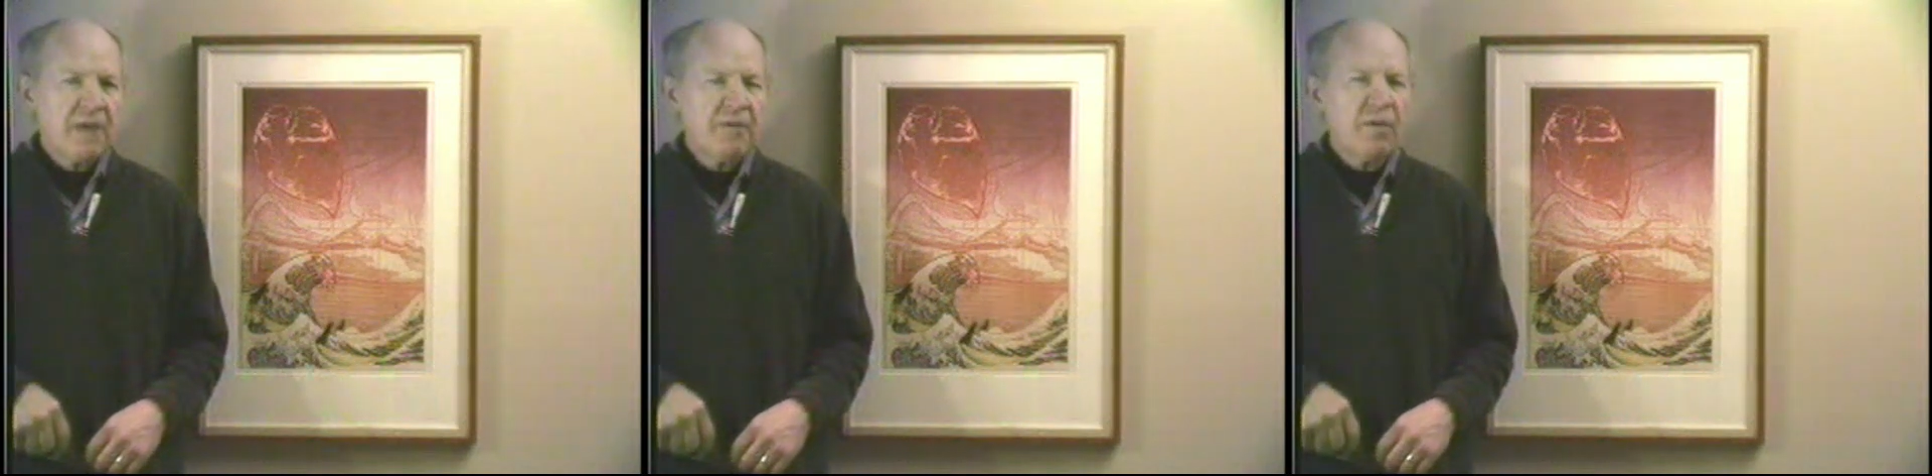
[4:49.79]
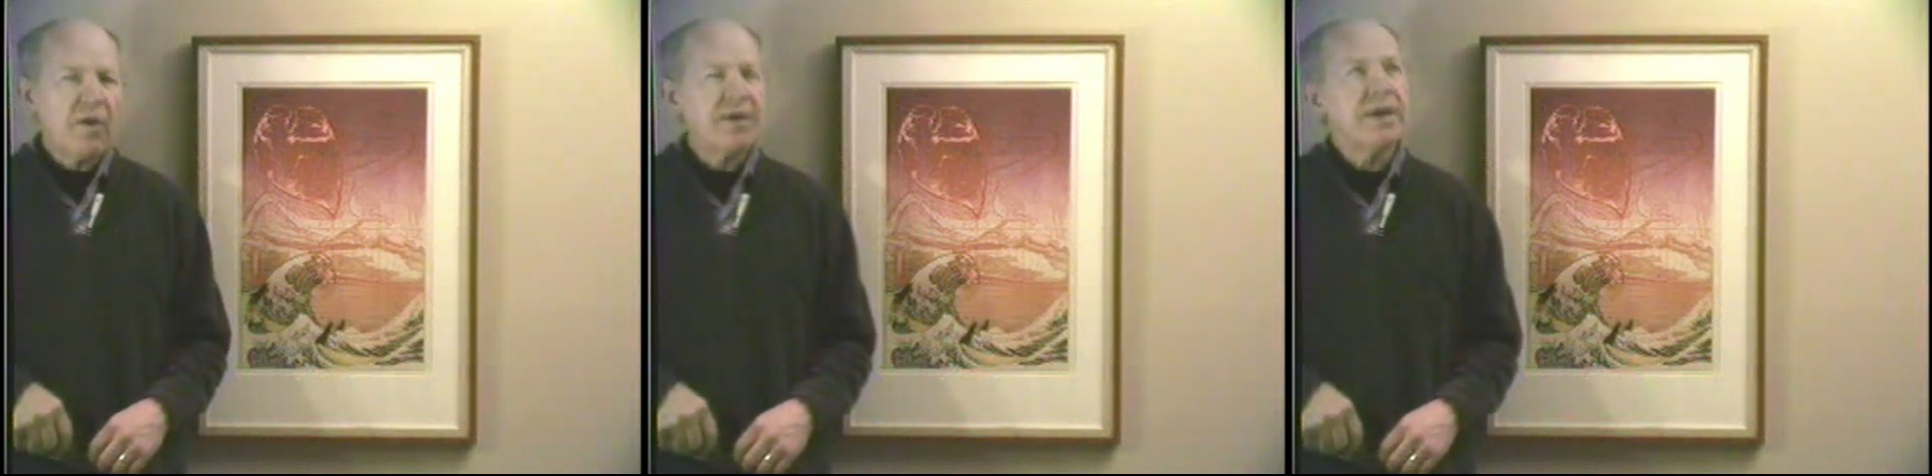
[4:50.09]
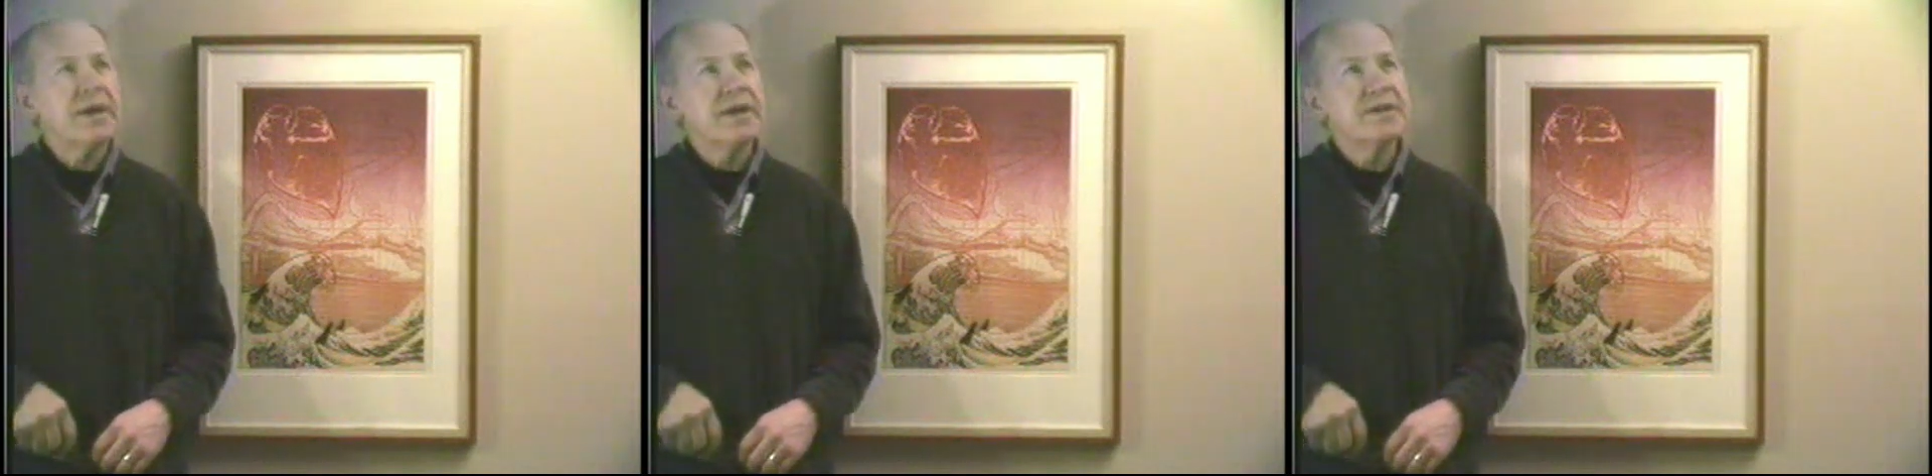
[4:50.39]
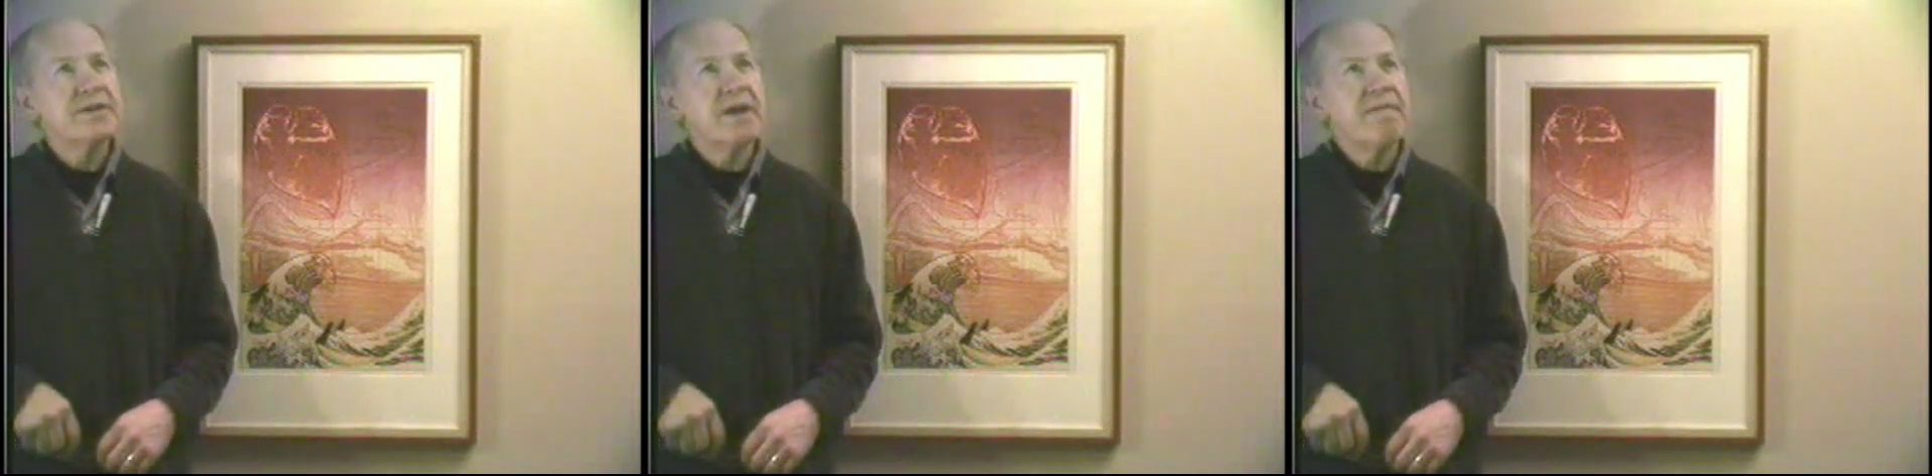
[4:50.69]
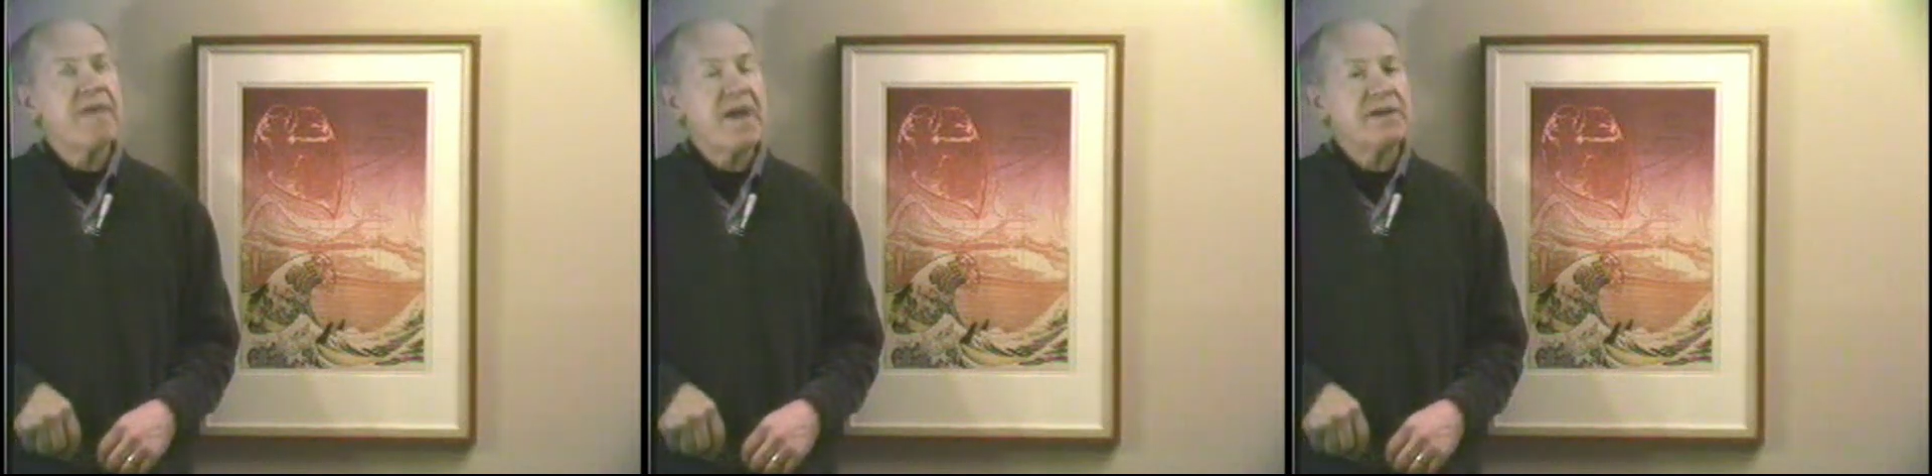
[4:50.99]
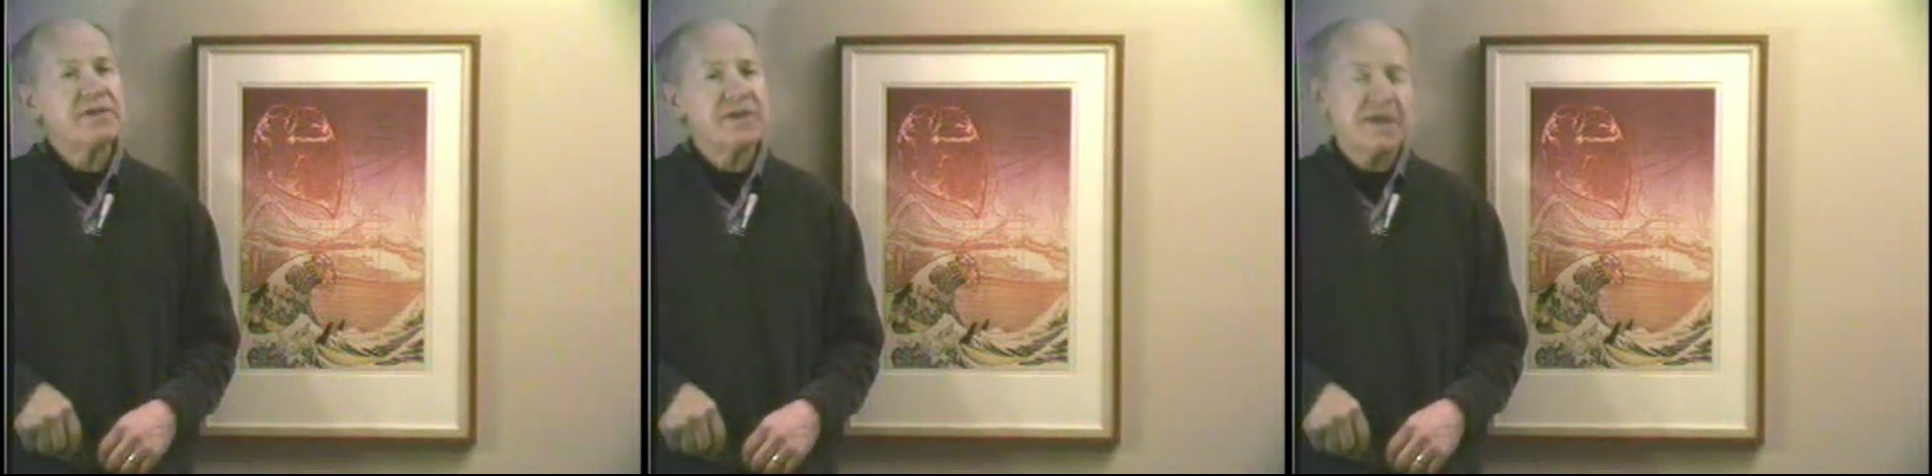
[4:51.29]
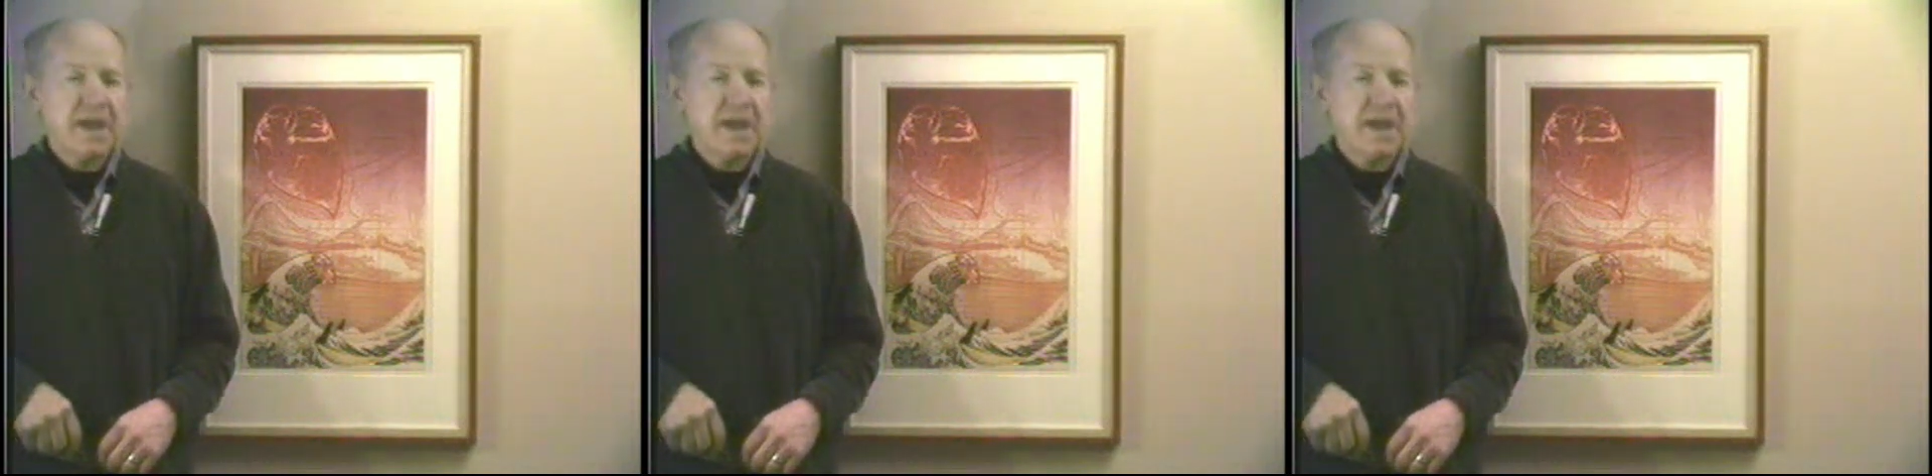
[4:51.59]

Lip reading: Emeralda is a fantasy